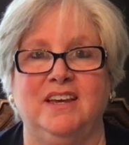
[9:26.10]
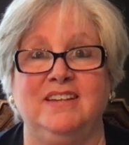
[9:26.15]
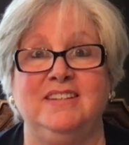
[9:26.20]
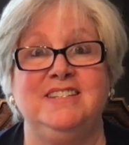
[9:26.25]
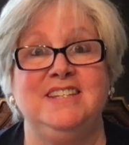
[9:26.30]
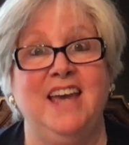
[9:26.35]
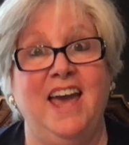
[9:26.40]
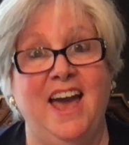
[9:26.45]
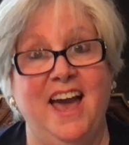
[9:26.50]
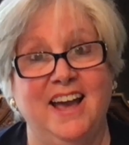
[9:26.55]

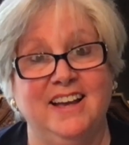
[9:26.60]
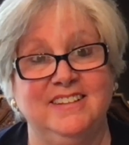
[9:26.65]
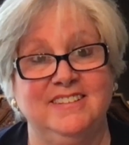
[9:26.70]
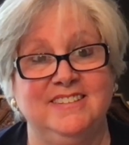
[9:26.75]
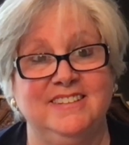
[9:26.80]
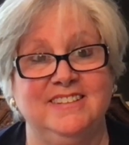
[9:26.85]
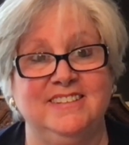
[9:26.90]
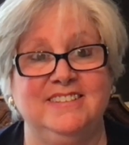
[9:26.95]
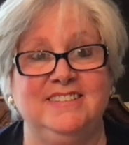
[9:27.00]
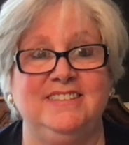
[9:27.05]

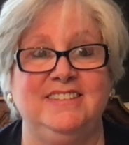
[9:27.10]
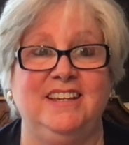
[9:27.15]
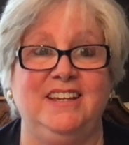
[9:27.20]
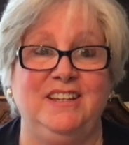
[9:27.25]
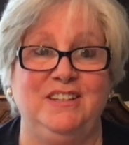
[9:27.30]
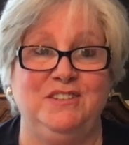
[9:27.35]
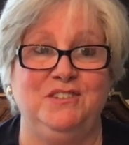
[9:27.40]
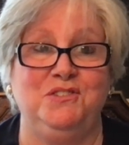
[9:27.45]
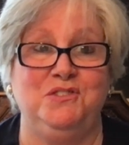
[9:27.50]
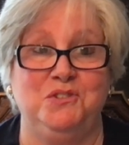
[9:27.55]
taxes
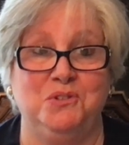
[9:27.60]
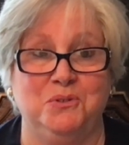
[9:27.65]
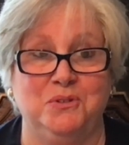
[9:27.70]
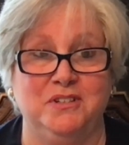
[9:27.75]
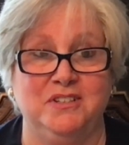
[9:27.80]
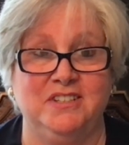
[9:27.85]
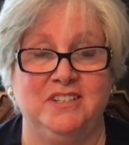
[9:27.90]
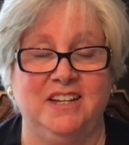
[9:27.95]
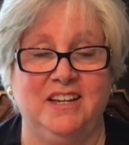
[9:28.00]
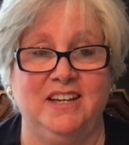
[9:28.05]
in
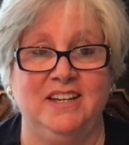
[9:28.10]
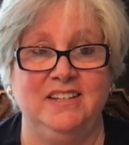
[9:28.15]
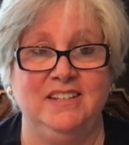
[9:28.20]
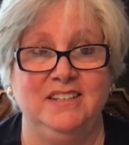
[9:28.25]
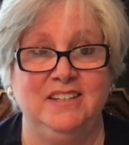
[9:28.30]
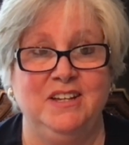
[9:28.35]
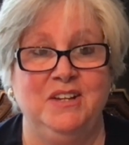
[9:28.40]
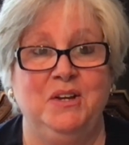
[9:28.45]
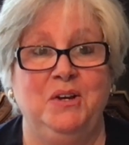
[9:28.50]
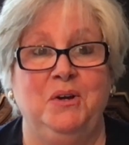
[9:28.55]
Georgia,
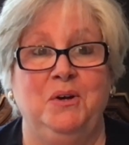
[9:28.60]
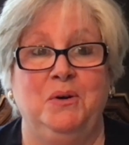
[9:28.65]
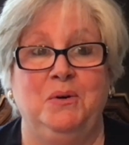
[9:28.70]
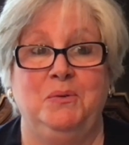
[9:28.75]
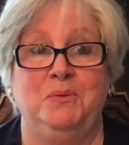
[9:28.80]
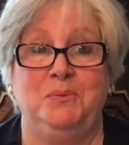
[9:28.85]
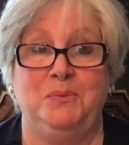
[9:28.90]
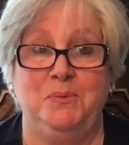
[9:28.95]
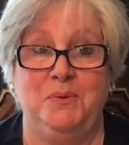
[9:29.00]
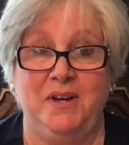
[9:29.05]

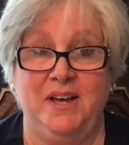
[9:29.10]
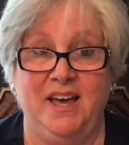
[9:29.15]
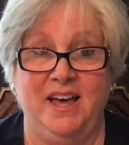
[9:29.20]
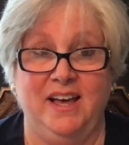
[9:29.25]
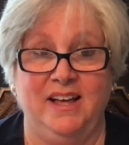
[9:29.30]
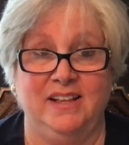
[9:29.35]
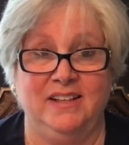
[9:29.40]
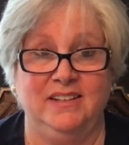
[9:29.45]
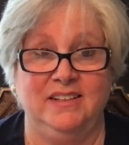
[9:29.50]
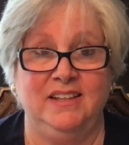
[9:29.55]

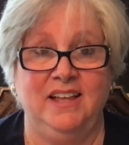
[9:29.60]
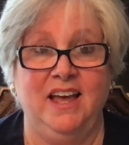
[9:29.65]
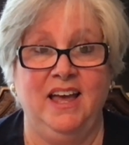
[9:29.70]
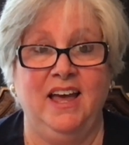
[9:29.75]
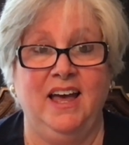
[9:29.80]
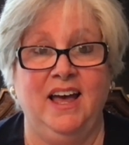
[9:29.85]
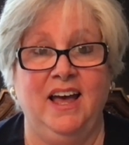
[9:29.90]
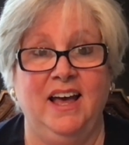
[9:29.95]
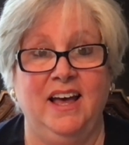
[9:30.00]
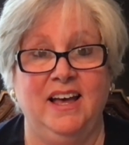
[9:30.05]
well,
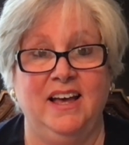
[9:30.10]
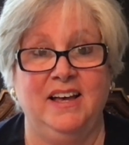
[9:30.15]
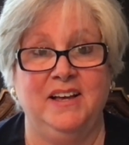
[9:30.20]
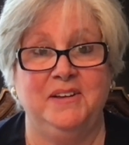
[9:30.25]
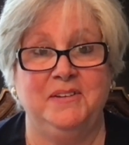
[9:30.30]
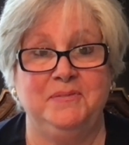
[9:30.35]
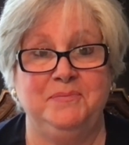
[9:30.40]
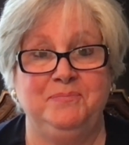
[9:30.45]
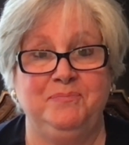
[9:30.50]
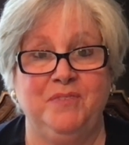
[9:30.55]

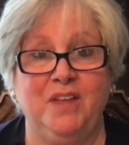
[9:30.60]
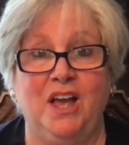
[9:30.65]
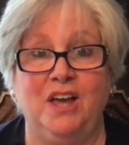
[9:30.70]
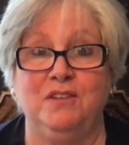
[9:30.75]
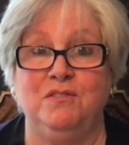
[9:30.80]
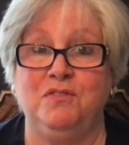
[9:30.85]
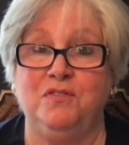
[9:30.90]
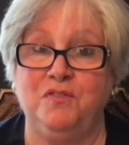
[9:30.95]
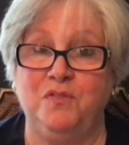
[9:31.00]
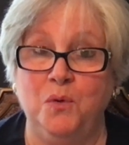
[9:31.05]

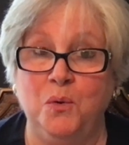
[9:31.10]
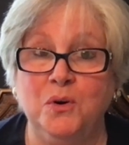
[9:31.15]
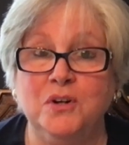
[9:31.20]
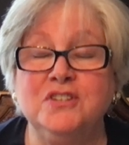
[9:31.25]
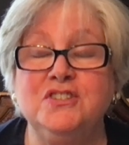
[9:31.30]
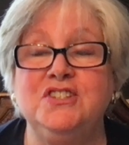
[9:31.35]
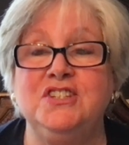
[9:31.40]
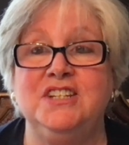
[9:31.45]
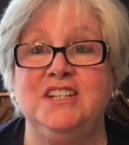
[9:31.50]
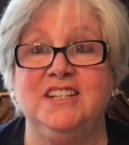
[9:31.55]

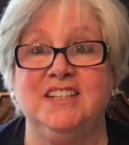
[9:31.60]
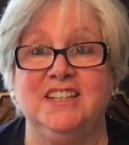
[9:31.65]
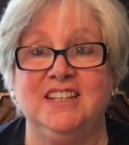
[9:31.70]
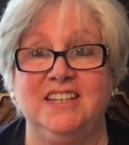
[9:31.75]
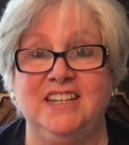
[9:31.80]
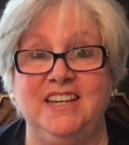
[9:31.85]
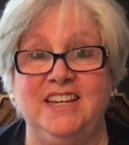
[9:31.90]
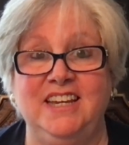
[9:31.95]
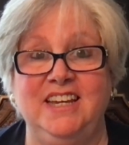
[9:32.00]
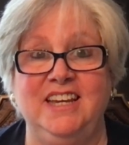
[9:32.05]

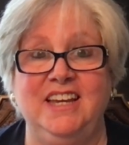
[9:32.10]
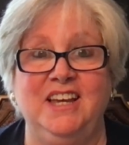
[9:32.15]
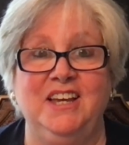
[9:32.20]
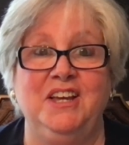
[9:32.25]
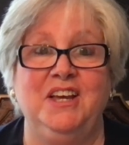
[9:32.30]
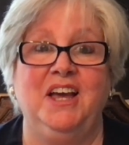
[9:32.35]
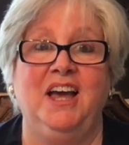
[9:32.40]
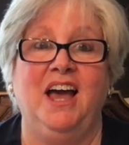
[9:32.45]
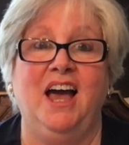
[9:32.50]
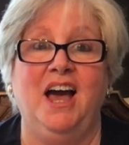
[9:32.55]
unfortunately,
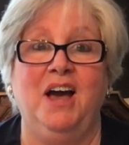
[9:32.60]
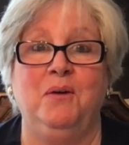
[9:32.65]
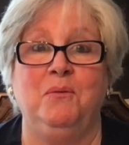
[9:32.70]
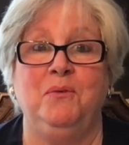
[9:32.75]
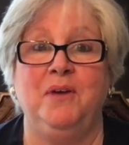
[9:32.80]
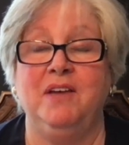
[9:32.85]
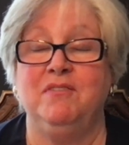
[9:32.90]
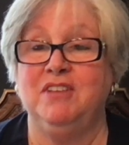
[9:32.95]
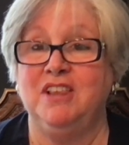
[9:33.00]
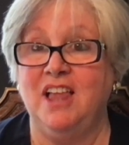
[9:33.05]

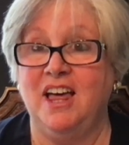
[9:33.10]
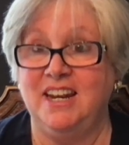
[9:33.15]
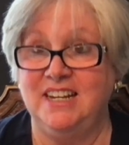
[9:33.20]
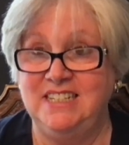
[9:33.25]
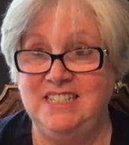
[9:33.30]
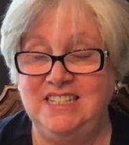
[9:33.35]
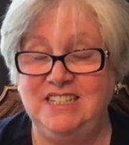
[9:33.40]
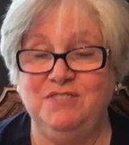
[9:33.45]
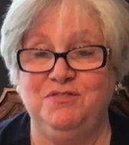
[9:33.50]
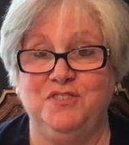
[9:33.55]
we have a lot
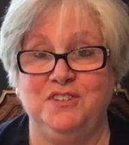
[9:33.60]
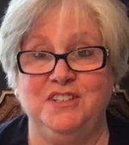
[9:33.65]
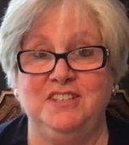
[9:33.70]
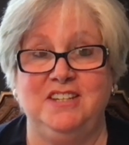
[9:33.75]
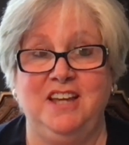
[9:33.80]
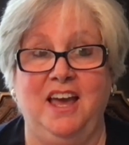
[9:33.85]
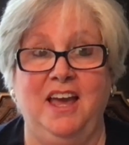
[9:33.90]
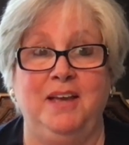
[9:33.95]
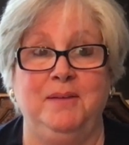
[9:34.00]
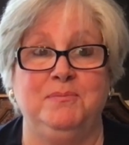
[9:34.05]
of different
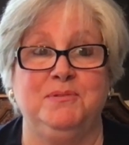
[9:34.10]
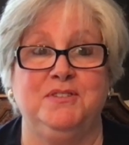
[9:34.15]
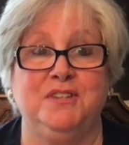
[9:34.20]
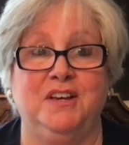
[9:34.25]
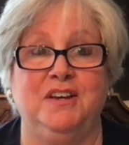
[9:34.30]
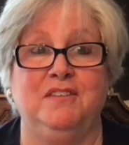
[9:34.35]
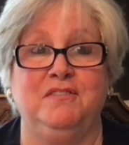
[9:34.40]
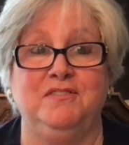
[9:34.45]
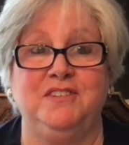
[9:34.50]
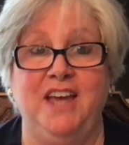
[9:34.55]
types
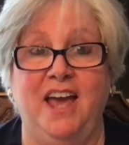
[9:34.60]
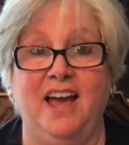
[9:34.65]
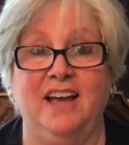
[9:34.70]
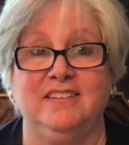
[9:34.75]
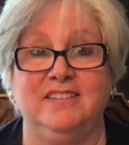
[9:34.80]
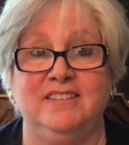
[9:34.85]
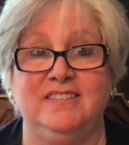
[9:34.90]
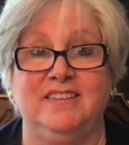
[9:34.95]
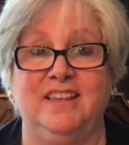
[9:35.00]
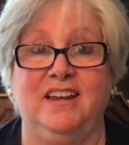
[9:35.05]
of
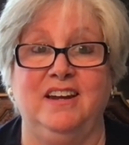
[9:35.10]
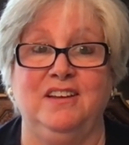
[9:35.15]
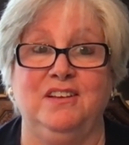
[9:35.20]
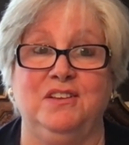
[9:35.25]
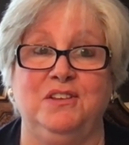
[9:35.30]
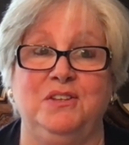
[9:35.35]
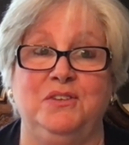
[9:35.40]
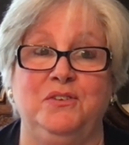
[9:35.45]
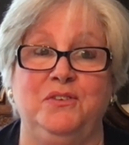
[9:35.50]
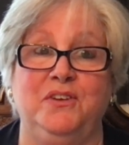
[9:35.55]
taxes that
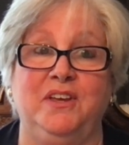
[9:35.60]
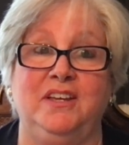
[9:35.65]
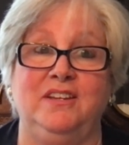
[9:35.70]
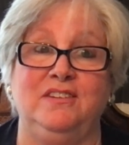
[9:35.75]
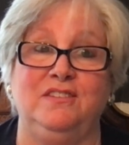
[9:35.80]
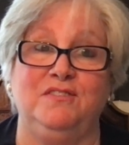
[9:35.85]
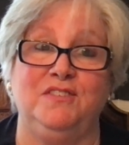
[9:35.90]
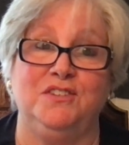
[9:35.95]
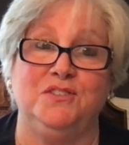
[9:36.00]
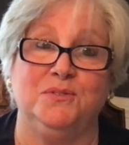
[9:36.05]
include
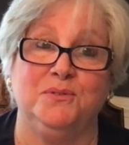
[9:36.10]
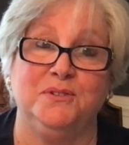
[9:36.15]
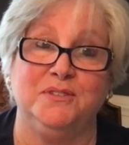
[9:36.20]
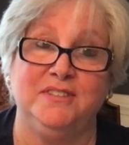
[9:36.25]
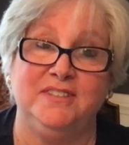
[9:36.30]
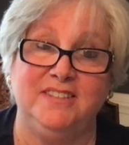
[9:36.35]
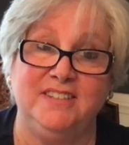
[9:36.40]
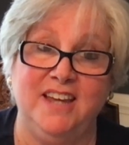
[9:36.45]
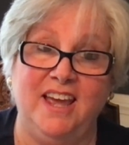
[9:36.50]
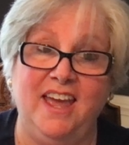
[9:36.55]
individual
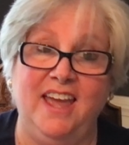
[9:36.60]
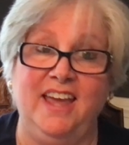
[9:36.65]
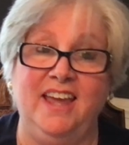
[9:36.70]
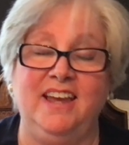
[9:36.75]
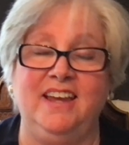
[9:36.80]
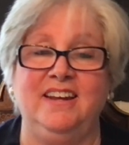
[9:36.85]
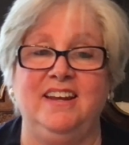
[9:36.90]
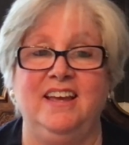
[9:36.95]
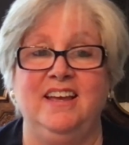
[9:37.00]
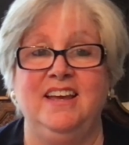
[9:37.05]

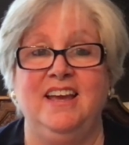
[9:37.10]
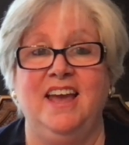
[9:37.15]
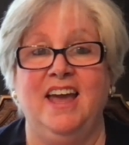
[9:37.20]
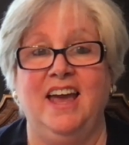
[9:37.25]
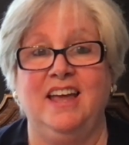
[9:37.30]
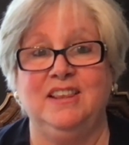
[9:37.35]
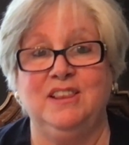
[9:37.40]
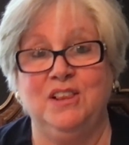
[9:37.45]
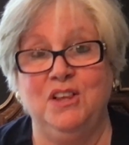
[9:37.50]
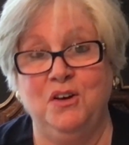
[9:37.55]
state
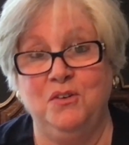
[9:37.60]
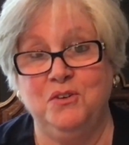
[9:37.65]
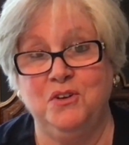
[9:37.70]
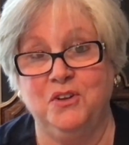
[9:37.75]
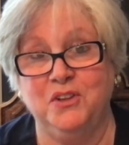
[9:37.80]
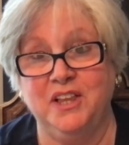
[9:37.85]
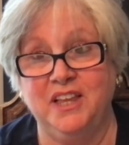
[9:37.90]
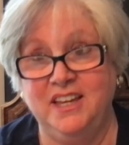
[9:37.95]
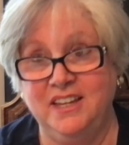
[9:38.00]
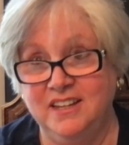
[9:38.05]
and
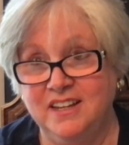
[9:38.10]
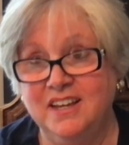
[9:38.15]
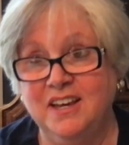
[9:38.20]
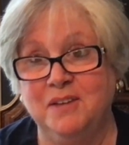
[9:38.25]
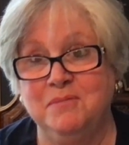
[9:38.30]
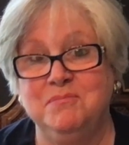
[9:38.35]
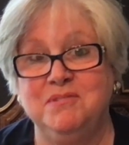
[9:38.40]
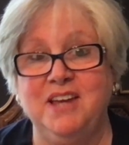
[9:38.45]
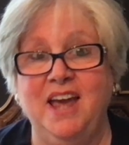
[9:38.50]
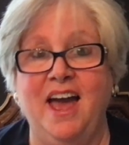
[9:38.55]
local
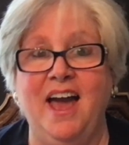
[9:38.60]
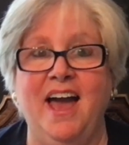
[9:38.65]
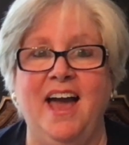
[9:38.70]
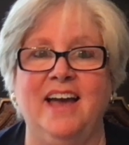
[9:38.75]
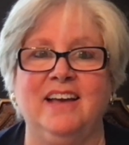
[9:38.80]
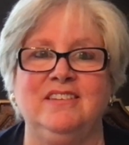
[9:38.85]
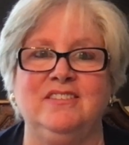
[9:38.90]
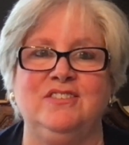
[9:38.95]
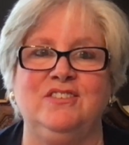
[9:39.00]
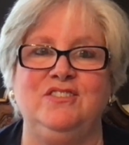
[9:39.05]
income
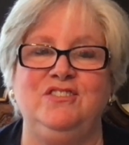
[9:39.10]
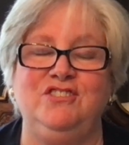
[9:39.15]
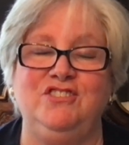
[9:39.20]
tax.